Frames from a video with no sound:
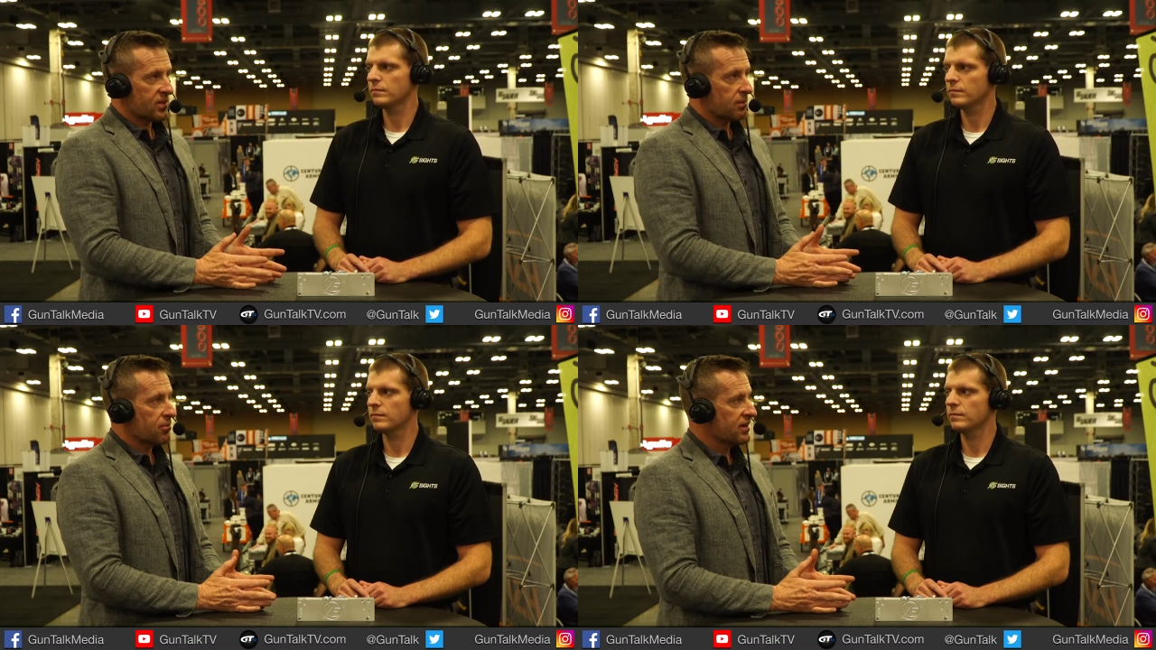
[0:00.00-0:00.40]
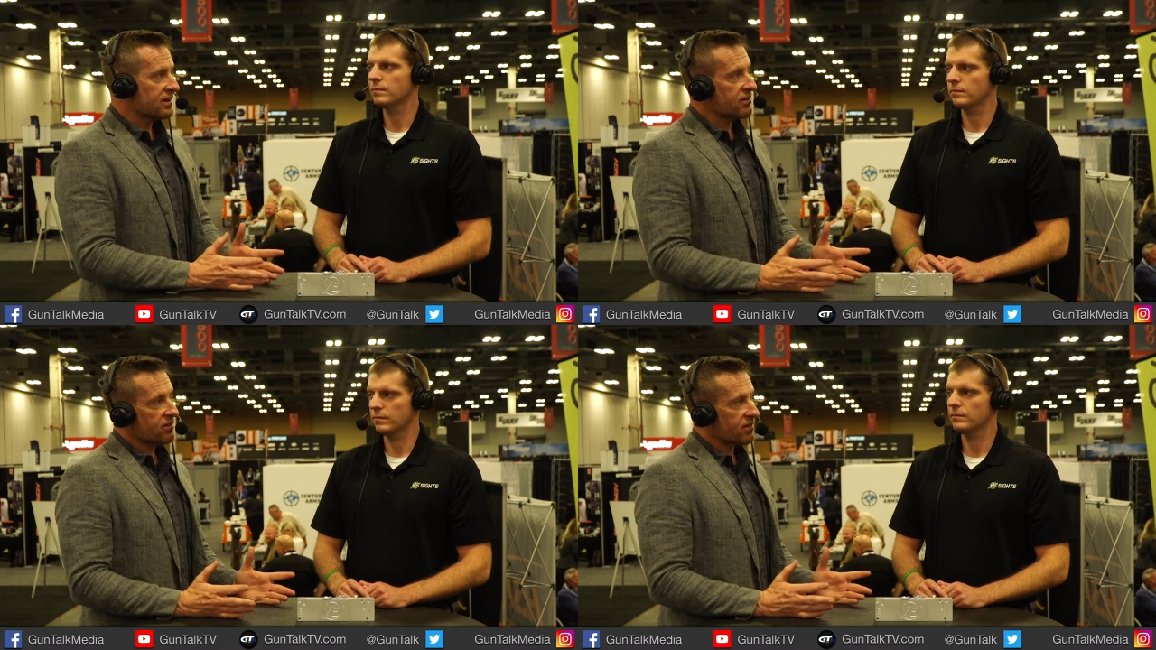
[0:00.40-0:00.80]

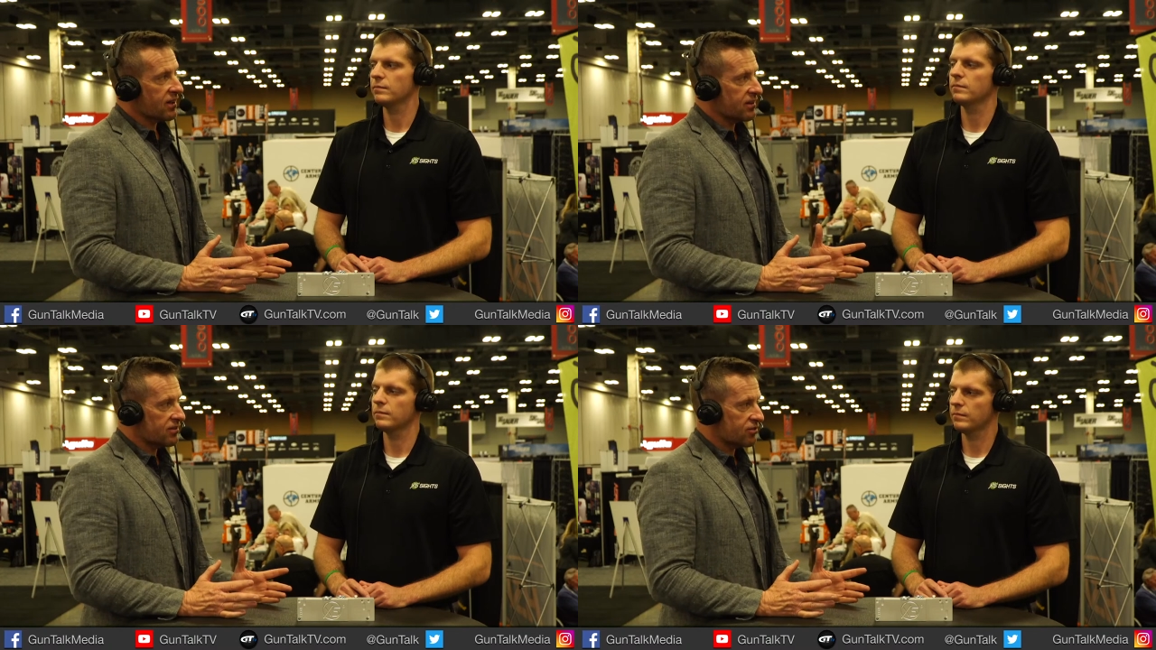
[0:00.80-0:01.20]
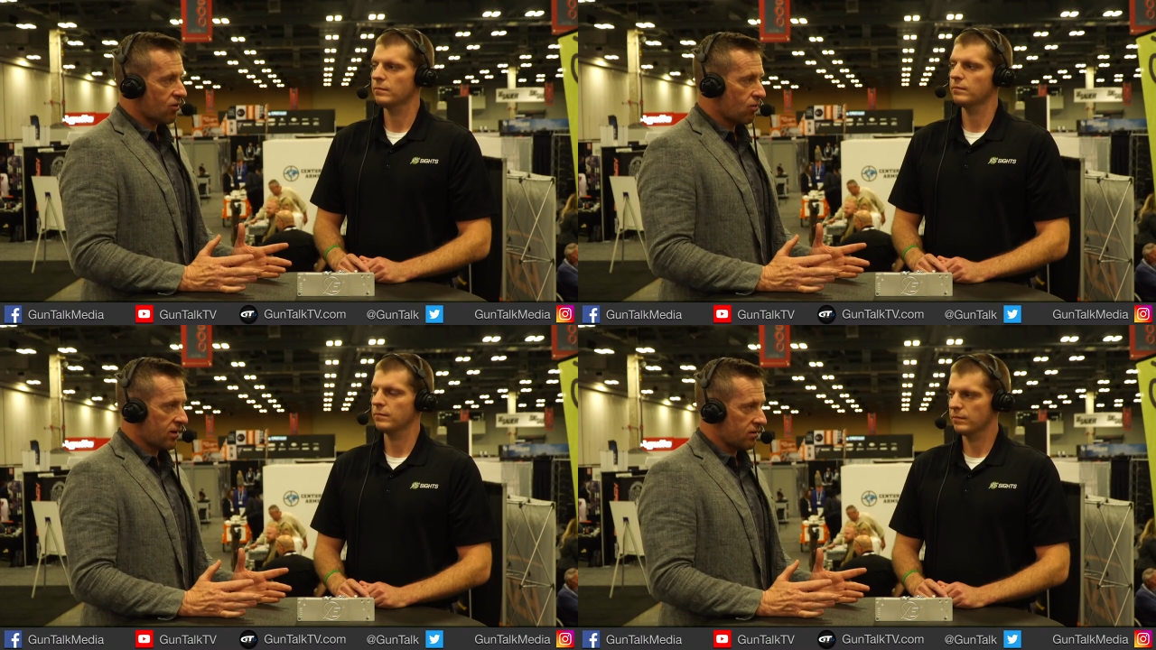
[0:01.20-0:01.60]
Speaker 1: blend into the gun
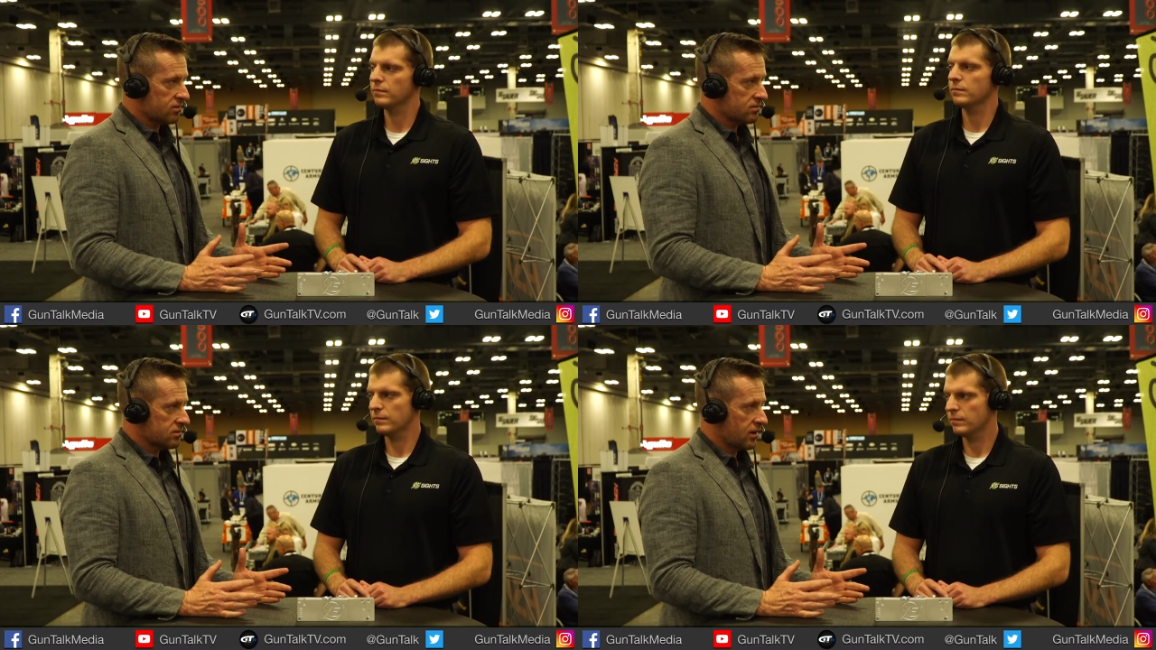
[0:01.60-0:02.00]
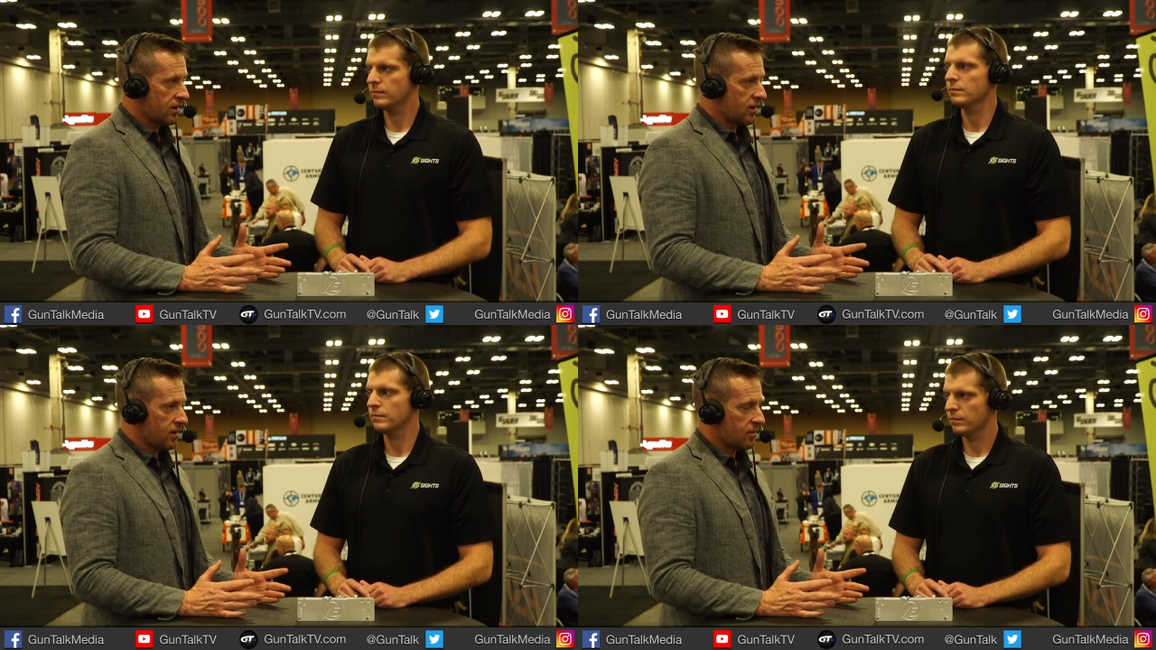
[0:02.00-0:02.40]
so well.
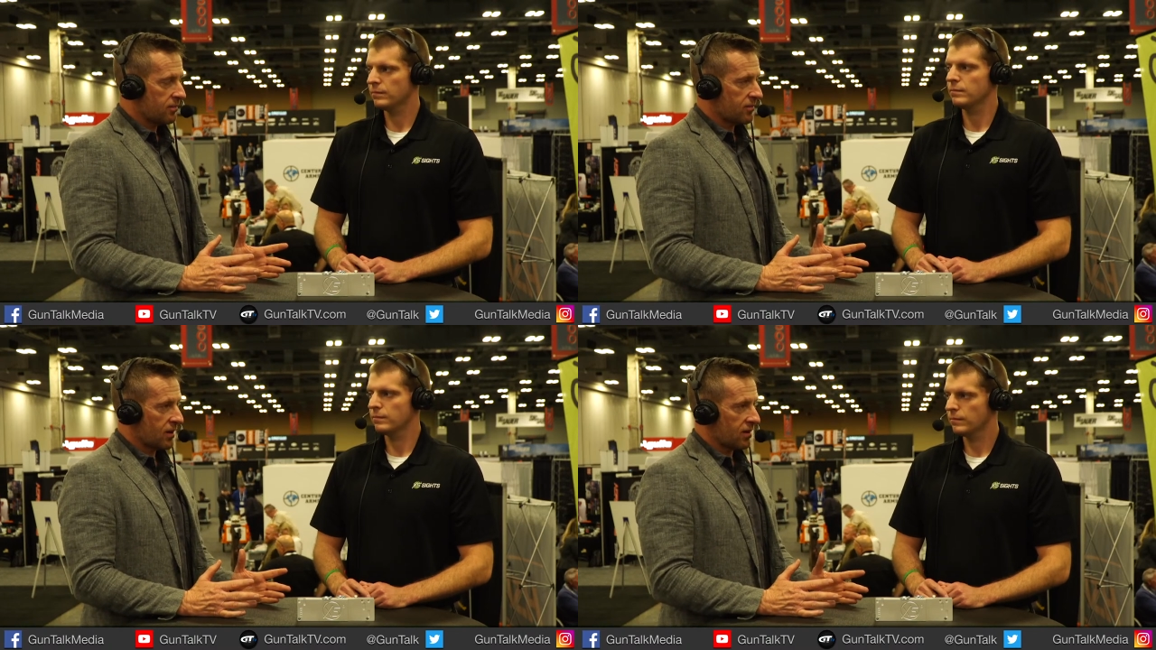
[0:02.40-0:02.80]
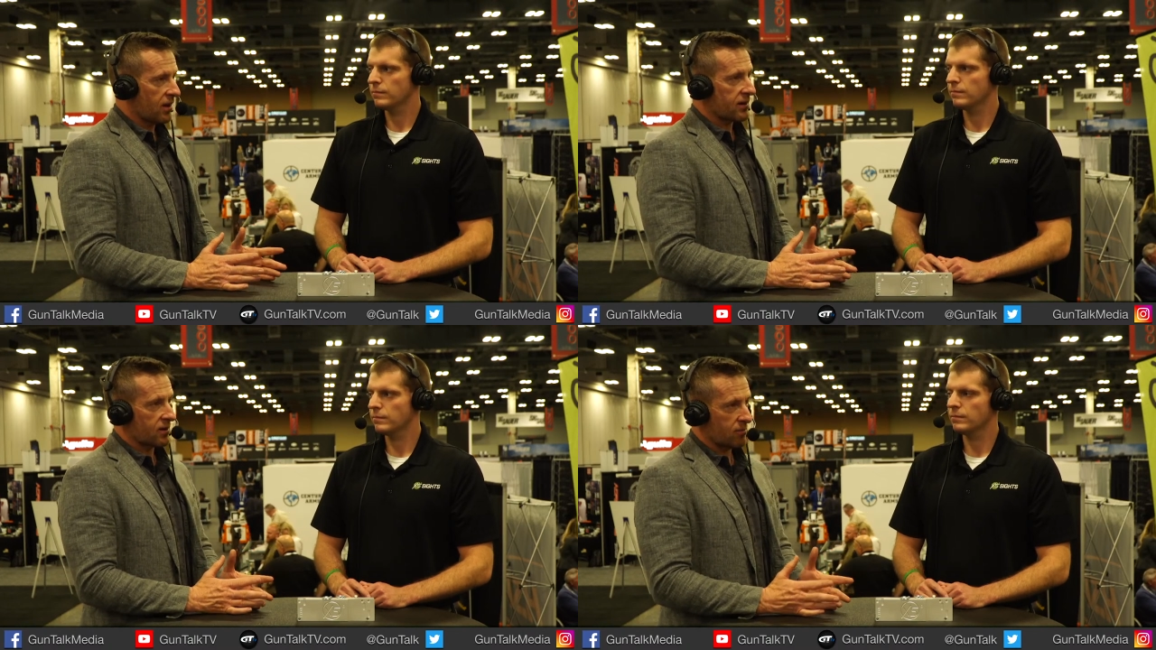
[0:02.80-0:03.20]
A
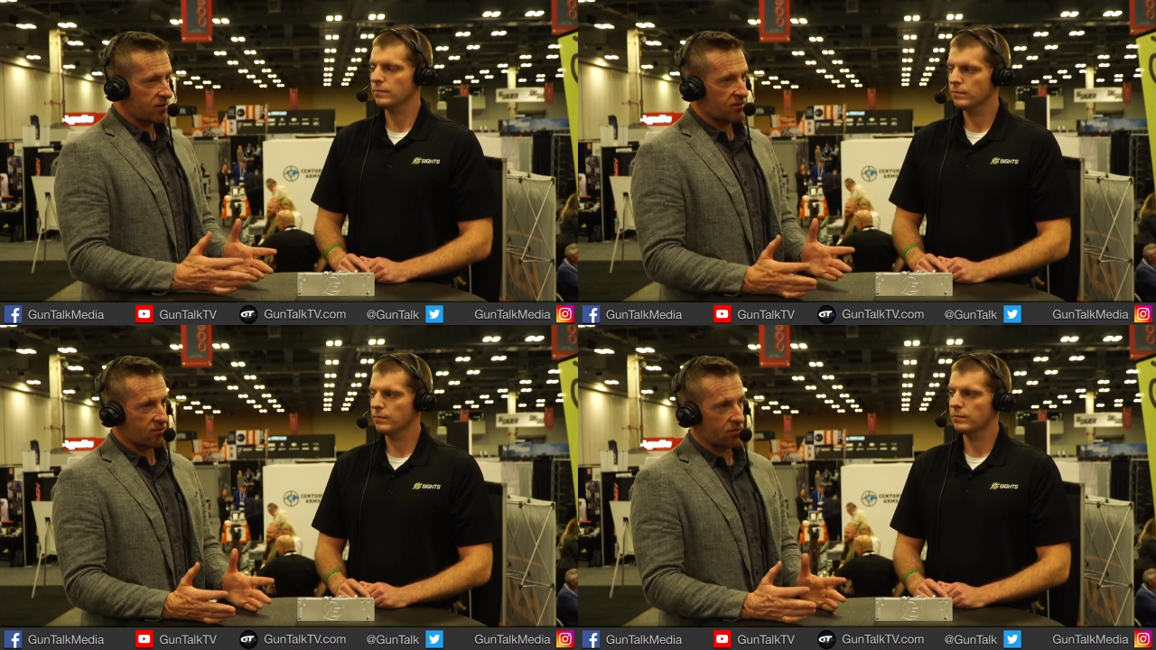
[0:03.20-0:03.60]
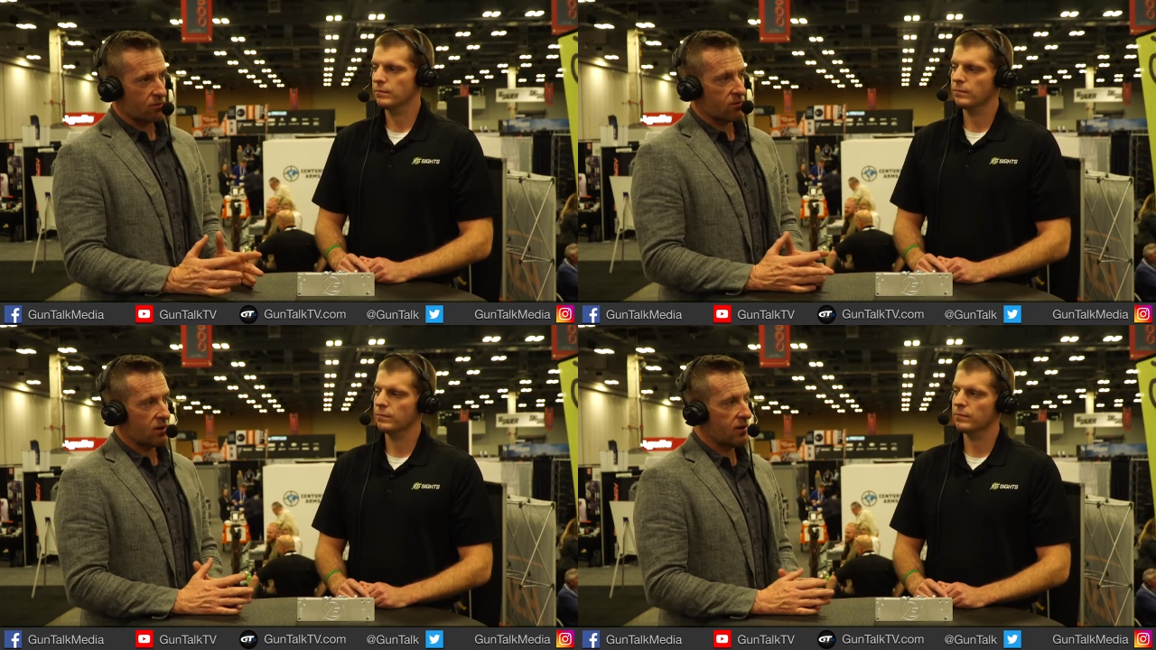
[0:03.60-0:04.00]
lot of companies do,